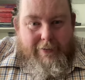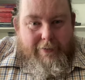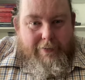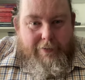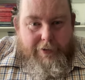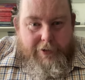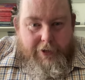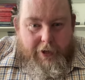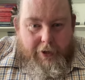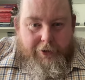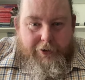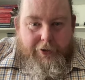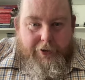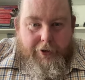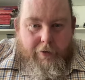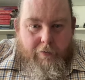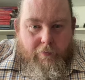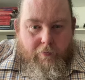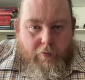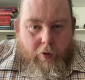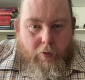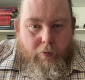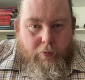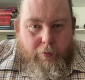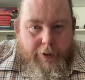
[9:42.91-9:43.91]
Nothing
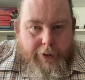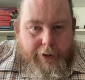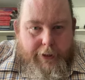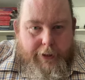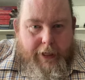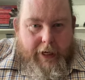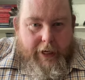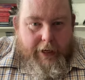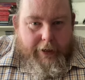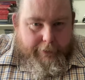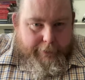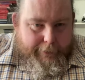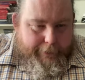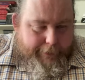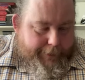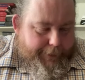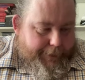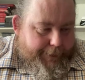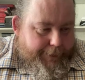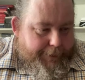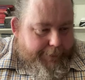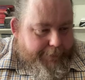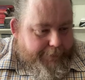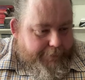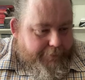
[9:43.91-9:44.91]
wrong with
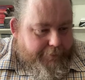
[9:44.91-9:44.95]
those.